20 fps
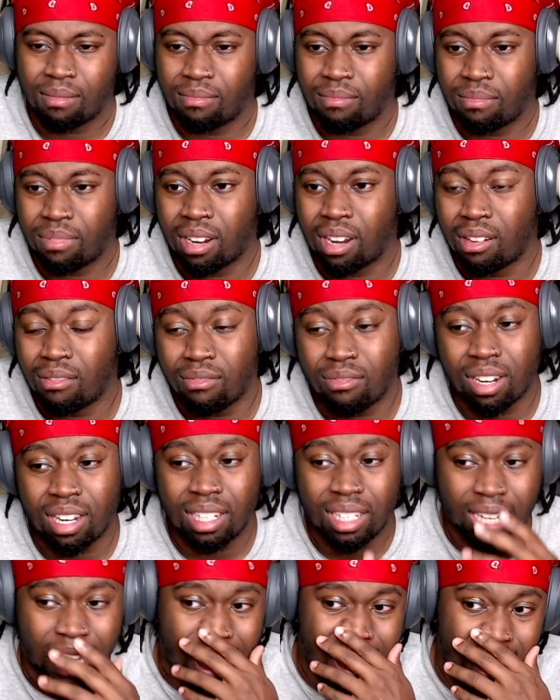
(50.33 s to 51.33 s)
Bro,
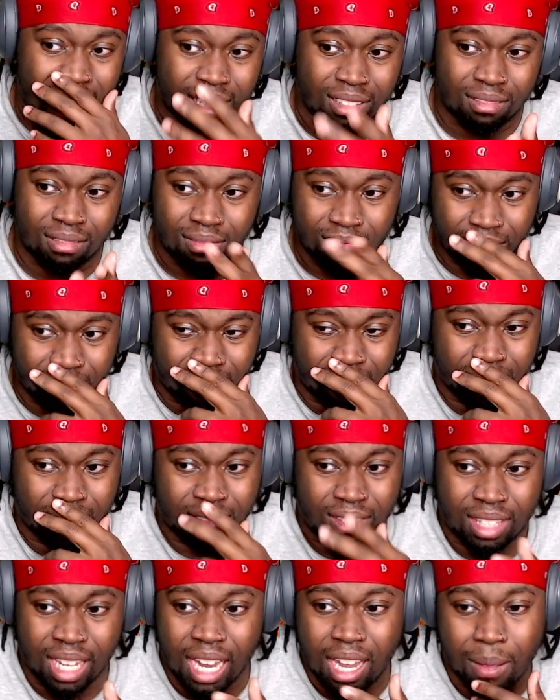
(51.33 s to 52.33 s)

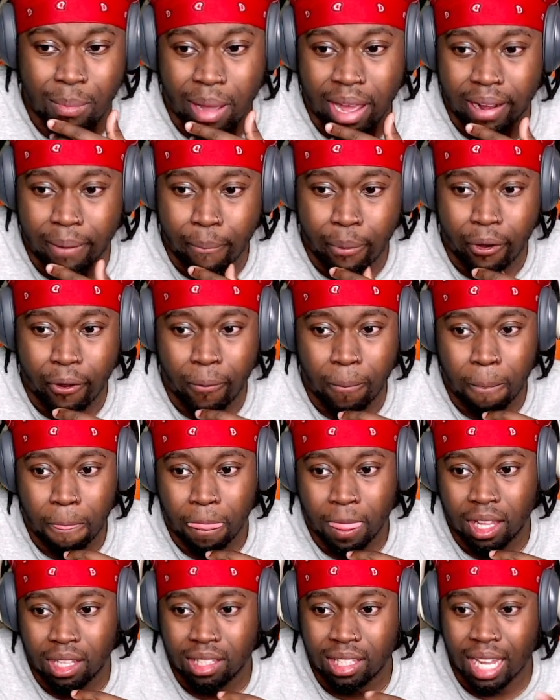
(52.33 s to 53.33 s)
think about it, bro.
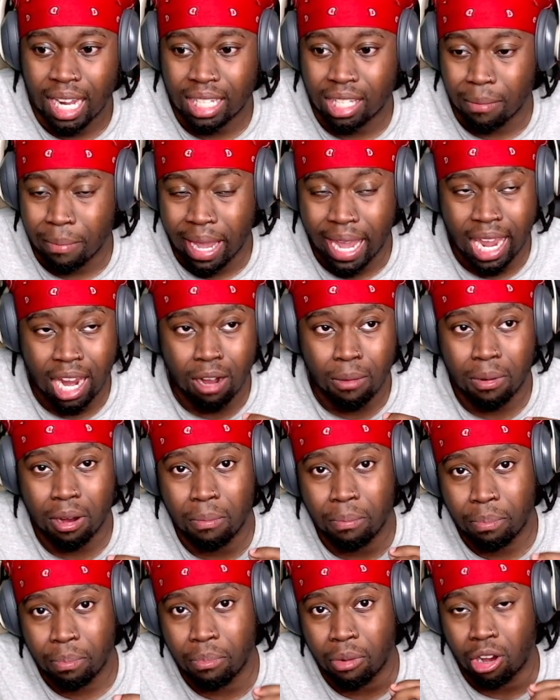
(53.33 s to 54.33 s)
Like them
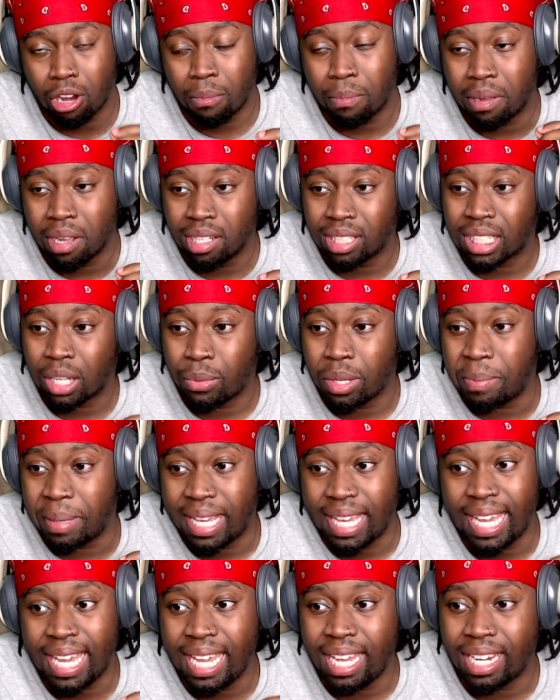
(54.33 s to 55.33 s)
hamburger buns that we be
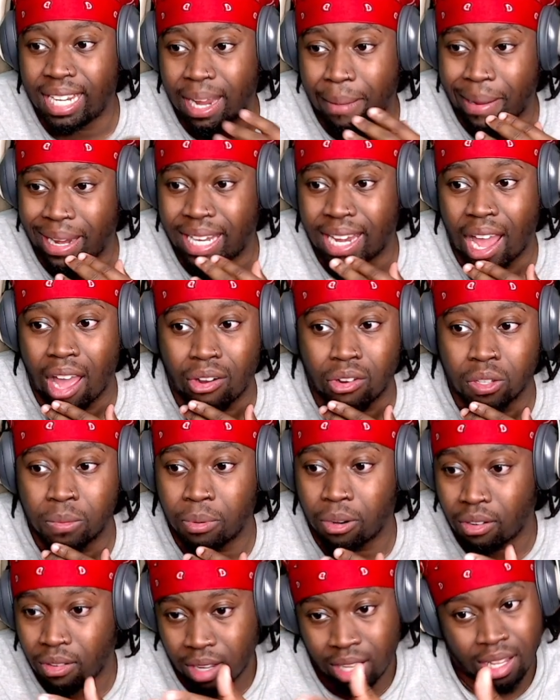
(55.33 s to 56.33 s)
eating at McDonald's,
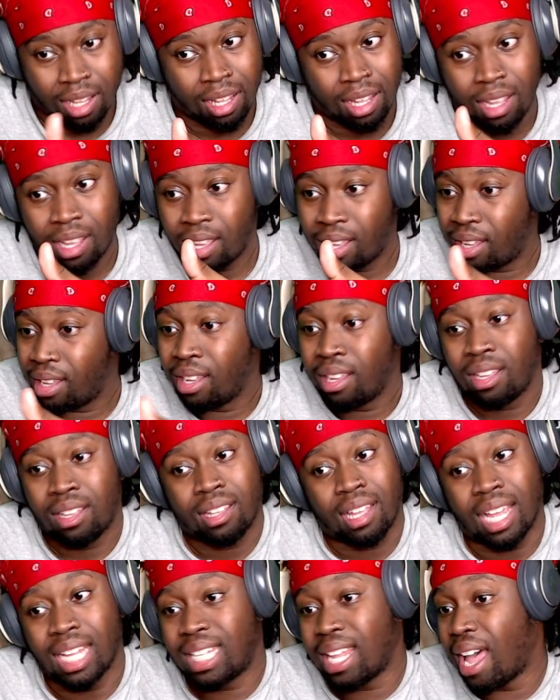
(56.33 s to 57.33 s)
bro.
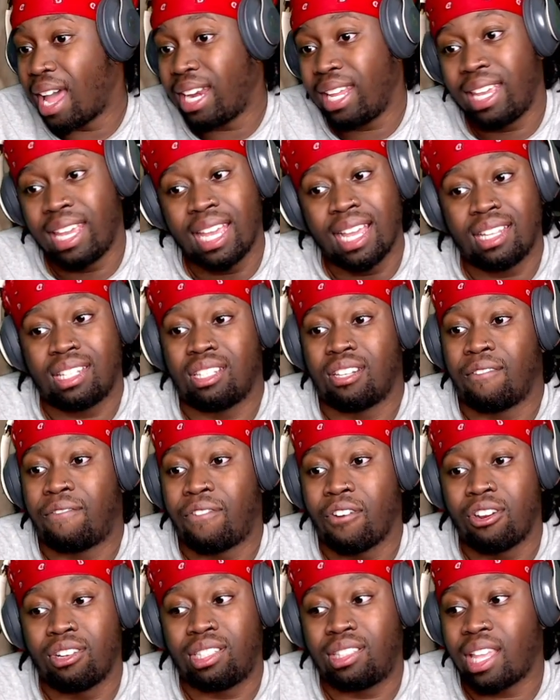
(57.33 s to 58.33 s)
That's how they is in the
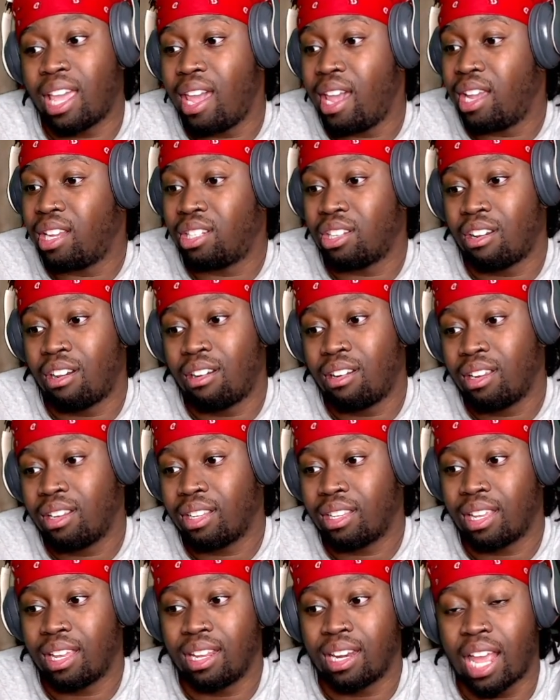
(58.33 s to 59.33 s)
first stage, y'all.
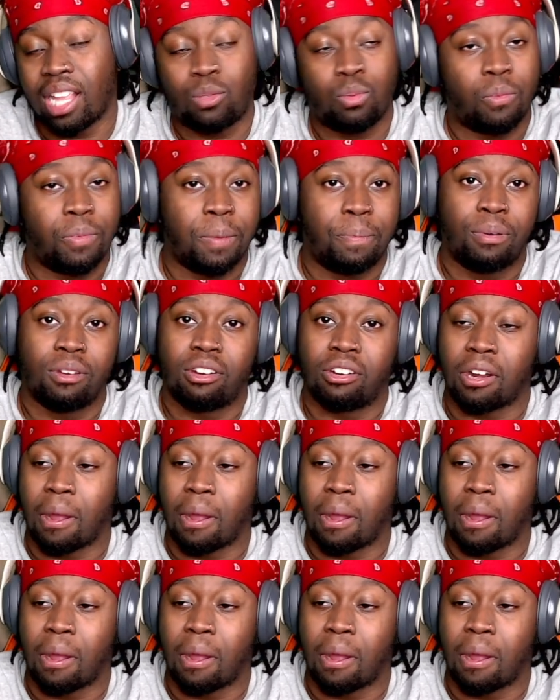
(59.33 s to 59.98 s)
And that's what we put in our